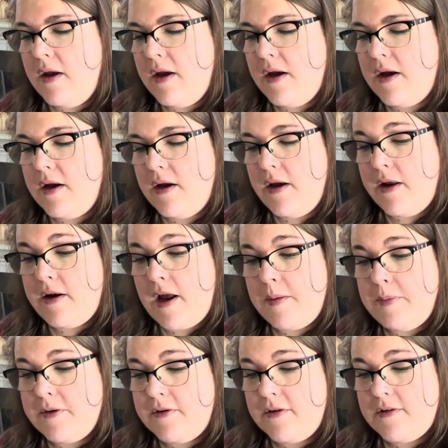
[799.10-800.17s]
Uh, and
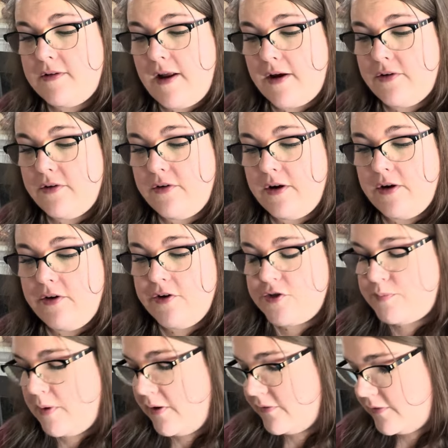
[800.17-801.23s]
hibiscus nectar
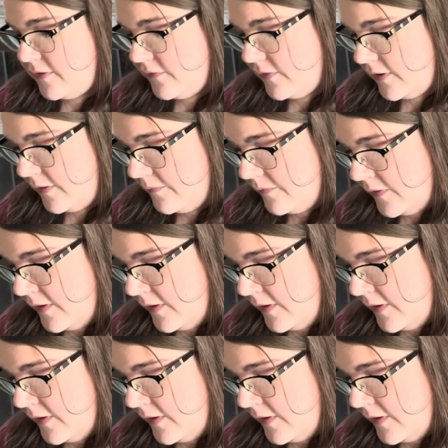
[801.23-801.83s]
encourage positivity.